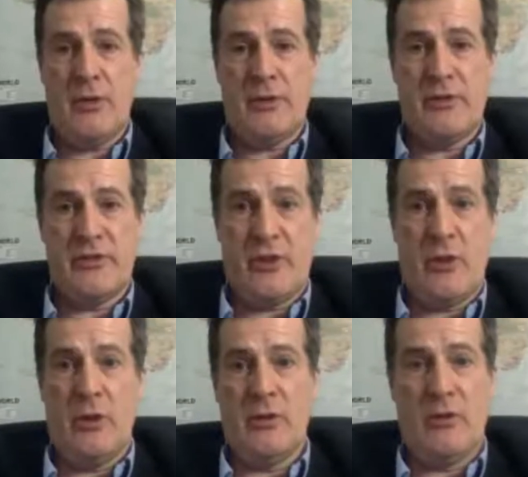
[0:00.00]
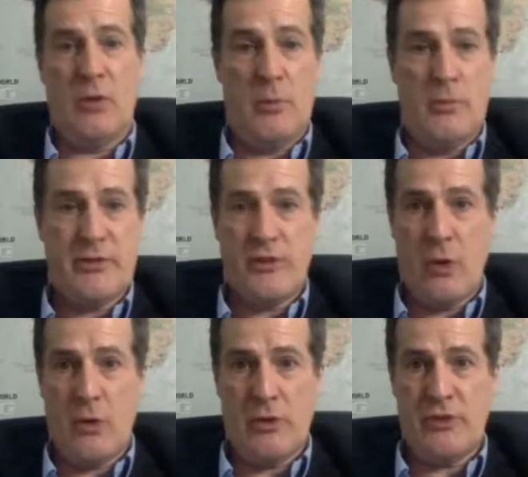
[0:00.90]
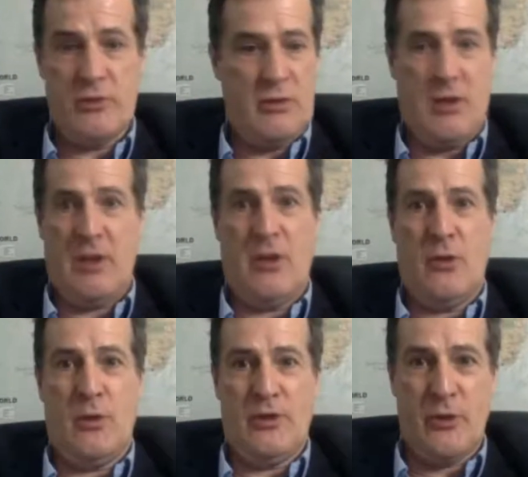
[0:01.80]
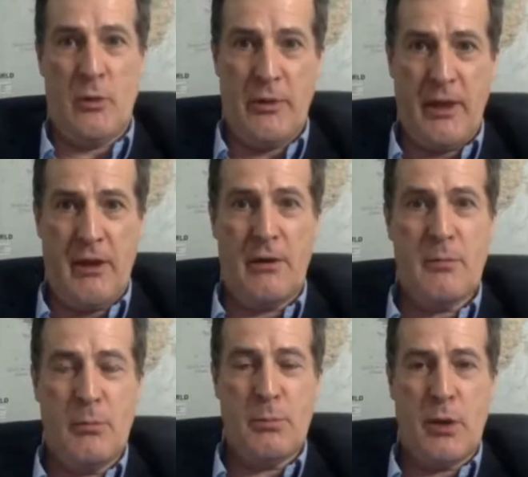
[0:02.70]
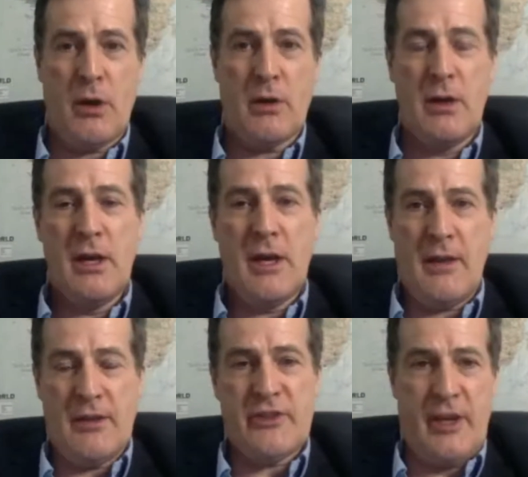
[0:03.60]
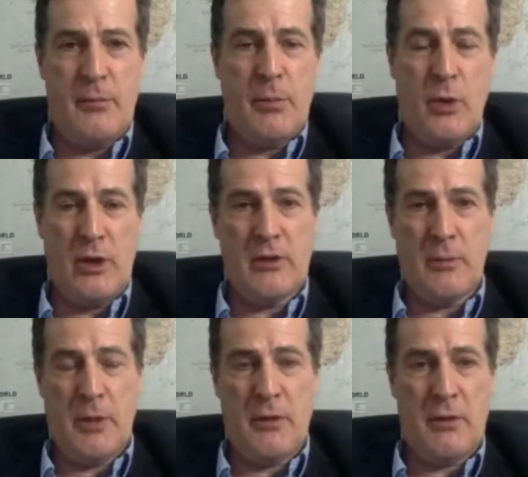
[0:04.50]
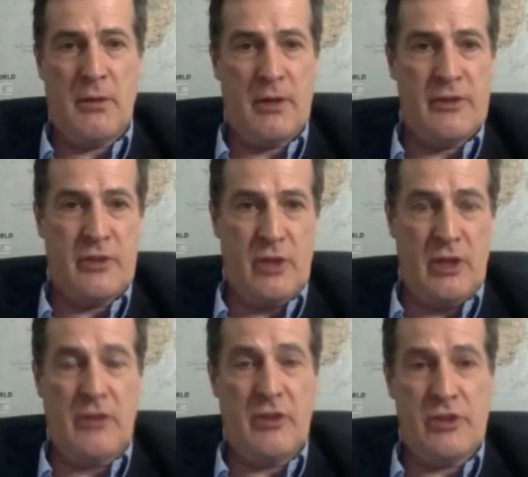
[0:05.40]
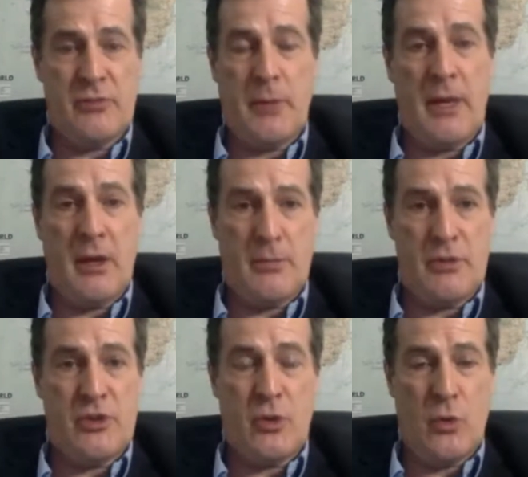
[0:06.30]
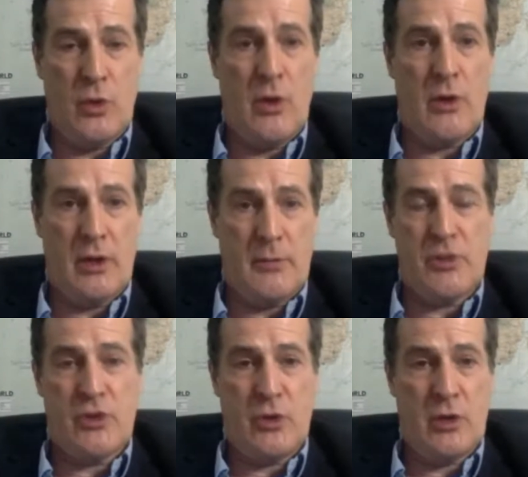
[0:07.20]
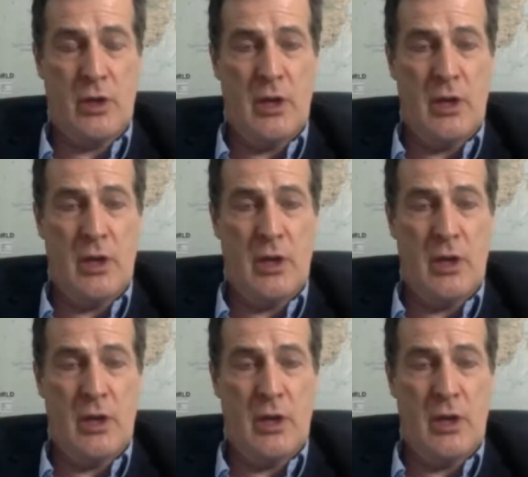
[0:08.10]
in Scotland, home of Scotch, so you're kind of going, it's all there. But at the same point, there'll be other things that you need to just make up as you go along, and I'm sure,